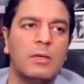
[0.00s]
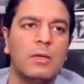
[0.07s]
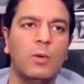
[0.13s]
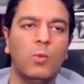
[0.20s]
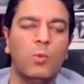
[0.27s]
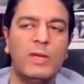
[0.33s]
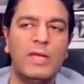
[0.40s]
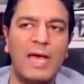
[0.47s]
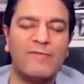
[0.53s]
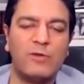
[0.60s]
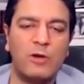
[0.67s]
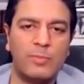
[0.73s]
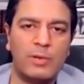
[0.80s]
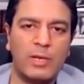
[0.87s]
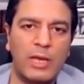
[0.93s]
We have
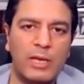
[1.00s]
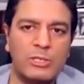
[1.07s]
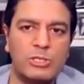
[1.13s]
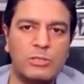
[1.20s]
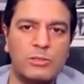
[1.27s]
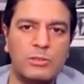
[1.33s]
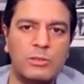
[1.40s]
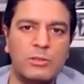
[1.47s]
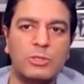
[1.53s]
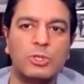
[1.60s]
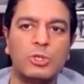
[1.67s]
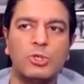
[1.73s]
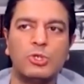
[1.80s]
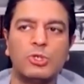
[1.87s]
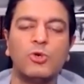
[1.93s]
an obligation
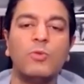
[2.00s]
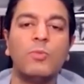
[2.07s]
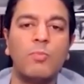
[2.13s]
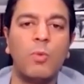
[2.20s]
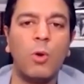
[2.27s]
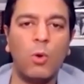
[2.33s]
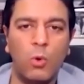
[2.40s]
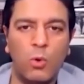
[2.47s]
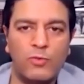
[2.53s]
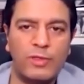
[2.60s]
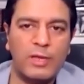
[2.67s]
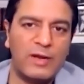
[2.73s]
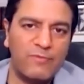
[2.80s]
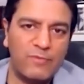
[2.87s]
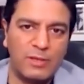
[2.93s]
to do more
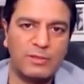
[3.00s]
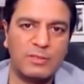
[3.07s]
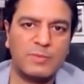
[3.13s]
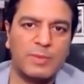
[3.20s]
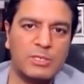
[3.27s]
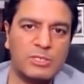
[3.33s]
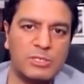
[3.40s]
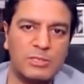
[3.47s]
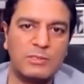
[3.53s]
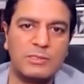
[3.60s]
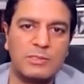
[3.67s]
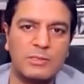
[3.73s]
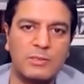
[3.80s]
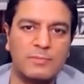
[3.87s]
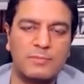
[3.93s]
than every other
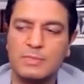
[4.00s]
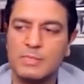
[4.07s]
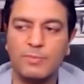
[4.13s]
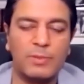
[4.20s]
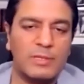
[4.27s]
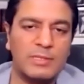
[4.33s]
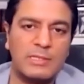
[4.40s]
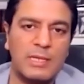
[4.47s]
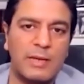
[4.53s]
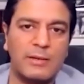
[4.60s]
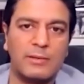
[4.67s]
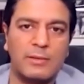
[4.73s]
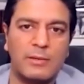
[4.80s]
species. Simple as that.